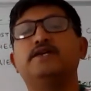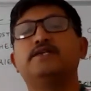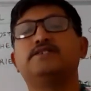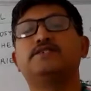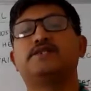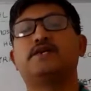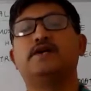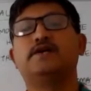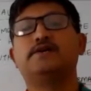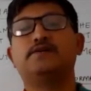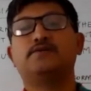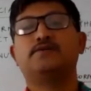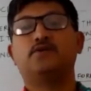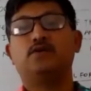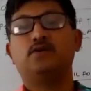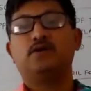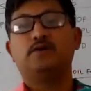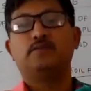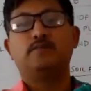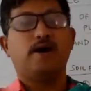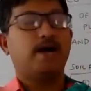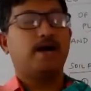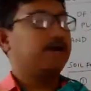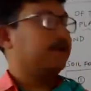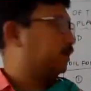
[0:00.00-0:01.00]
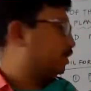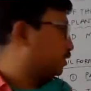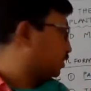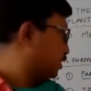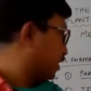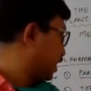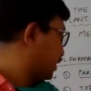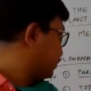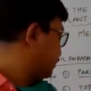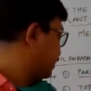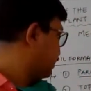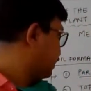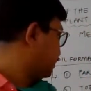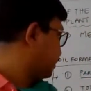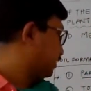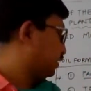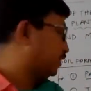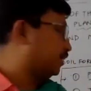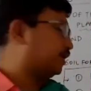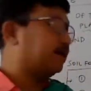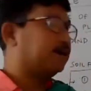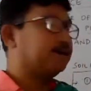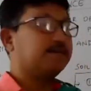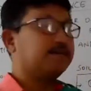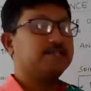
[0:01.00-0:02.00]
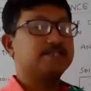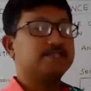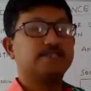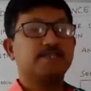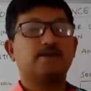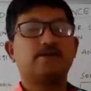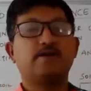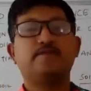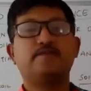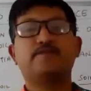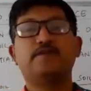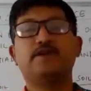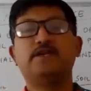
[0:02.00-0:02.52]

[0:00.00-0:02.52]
is controlled by climatic condition of